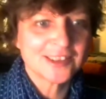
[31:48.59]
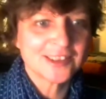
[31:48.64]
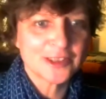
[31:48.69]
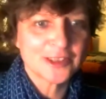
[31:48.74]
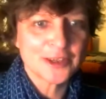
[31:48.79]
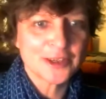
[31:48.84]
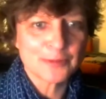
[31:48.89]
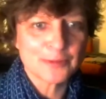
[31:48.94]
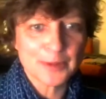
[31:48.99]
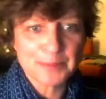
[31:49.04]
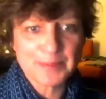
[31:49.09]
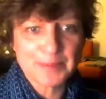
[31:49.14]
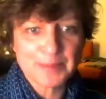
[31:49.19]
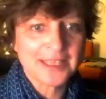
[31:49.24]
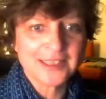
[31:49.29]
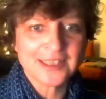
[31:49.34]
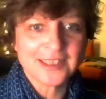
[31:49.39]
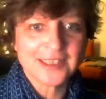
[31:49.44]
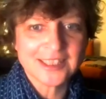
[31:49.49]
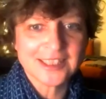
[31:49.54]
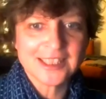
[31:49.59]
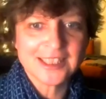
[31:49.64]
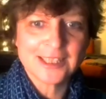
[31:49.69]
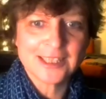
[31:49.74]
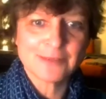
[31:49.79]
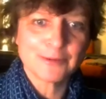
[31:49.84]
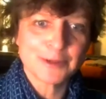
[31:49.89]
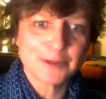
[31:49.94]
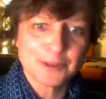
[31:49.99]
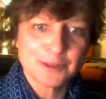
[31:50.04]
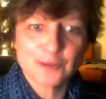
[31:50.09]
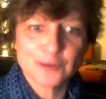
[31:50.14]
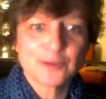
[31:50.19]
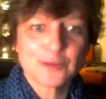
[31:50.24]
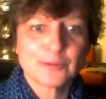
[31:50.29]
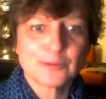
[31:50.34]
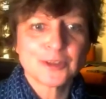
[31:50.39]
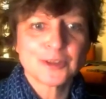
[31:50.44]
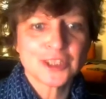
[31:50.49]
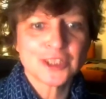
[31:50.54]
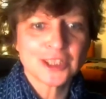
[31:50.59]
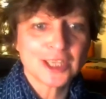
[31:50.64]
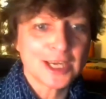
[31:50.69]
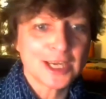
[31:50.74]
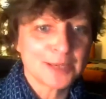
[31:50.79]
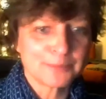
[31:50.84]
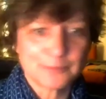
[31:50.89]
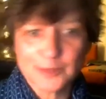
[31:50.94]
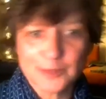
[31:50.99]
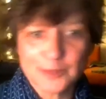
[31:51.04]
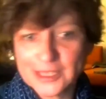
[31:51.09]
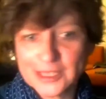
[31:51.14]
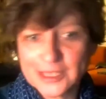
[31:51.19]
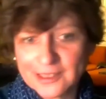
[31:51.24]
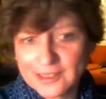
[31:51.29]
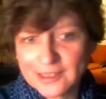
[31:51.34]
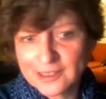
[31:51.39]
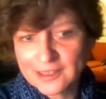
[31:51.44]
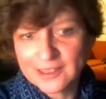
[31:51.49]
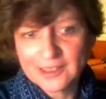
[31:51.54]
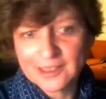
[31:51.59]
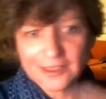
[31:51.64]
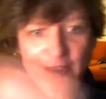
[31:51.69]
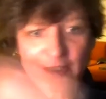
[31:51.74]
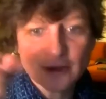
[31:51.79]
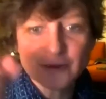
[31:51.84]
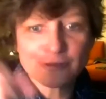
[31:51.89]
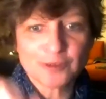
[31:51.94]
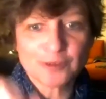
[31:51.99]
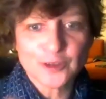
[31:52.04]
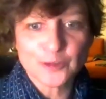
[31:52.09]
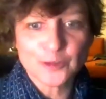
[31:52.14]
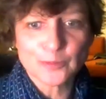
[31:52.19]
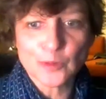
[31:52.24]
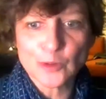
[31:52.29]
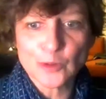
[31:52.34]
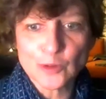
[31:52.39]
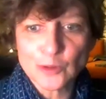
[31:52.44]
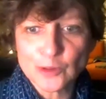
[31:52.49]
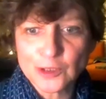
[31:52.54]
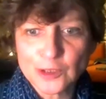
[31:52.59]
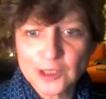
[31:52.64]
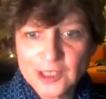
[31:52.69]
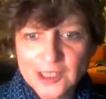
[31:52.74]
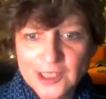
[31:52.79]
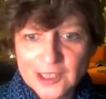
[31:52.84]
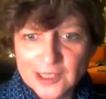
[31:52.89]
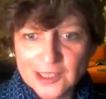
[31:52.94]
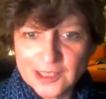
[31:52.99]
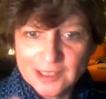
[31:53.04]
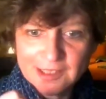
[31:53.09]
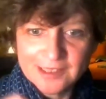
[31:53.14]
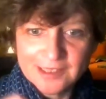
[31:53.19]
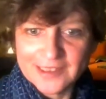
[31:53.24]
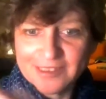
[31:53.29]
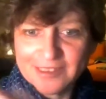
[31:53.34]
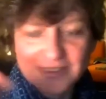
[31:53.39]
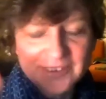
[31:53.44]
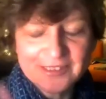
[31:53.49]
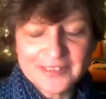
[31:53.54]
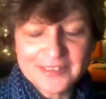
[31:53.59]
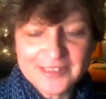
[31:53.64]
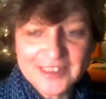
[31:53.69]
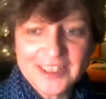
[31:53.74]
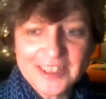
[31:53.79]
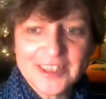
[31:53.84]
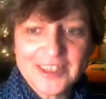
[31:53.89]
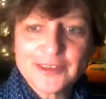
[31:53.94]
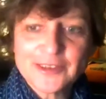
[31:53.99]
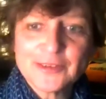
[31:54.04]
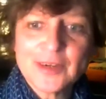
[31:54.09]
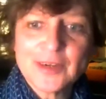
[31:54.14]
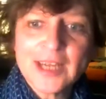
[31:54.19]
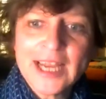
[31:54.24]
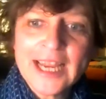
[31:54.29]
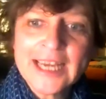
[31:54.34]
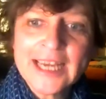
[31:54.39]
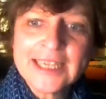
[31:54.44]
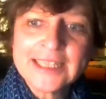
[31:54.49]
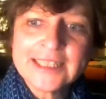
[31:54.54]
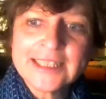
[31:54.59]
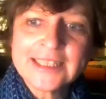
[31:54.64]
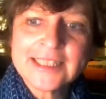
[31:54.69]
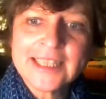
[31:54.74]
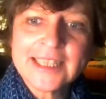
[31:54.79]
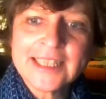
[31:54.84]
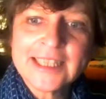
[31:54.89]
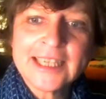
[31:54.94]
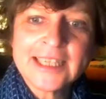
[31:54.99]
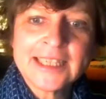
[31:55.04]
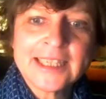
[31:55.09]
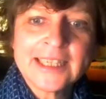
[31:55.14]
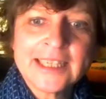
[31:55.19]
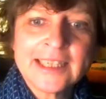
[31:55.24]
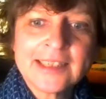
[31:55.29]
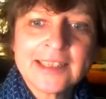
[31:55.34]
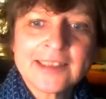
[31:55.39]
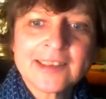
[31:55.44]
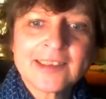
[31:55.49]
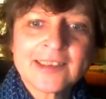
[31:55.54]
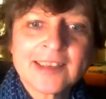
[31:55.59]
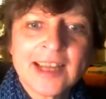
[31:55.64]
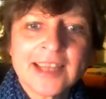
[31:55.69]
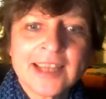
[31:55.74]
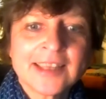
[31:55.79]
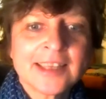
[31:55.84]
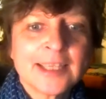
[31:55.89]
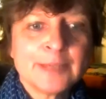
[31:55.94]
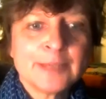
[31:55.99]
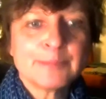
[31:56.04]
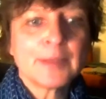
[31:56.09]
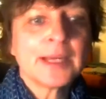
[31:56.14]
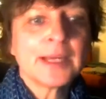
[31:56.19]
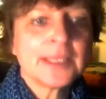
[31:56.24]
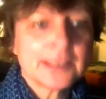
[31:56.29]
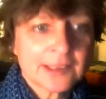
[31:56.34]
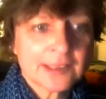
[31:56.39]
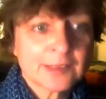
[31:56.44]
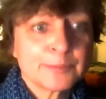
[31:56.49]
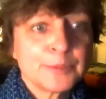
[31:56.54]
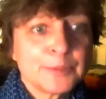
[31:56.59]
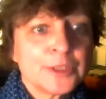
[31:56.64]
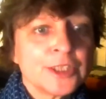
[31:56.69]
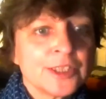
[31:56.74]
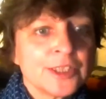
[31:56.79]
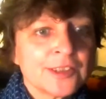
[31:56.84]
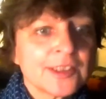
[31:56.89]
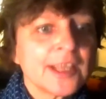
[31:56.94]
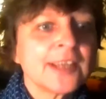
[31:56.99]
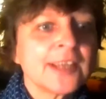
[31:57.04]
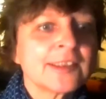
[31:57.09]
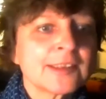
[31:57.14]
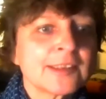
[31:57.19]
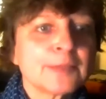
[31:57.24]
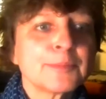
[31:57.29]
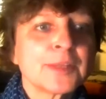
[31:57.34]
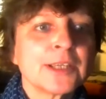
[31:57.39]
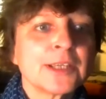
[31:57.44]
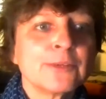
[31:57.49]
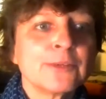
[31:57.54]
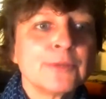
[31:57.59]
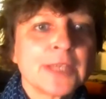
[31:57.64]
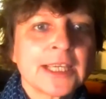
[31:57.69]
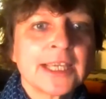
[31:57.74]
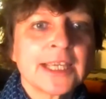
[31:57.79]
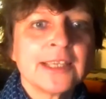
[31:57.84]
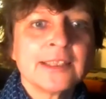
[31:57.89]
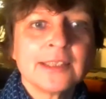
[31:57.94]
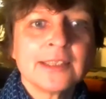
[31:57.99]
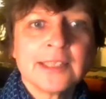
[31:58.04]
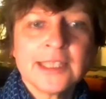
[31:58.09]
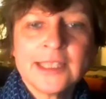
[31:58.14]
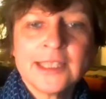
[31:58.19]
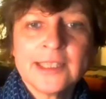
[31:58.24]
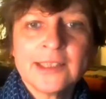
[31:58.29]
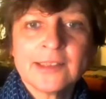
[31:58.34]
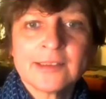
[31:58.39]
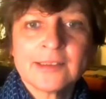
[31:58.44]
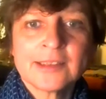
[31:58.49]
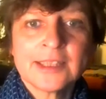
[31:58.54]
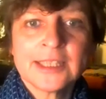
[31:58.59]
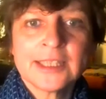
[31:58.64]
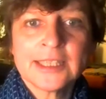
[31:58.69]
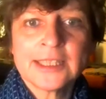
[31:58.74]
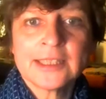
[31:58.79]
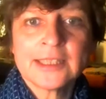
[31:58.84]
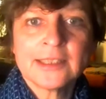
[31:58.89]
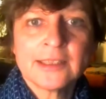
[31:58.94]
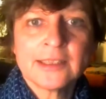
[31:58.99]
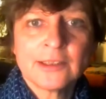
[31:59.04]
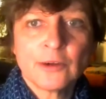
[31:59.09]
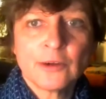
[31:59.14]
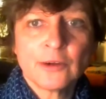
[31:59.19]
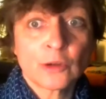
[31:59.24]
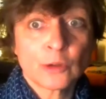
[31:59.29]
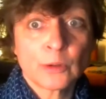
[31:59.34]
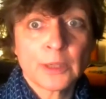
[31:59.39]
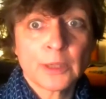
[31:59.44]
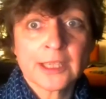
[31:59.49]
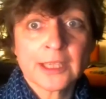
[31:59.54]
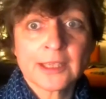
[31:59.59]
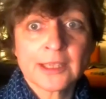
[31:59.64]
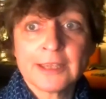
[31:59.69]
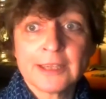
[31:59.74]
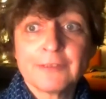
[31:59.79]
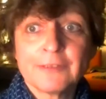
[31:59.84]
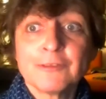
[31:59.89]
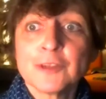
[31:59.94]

You know, we make the tea, we do the washing up, we go for a walk, you know, and it's in my experience that is something we can easily or quick, if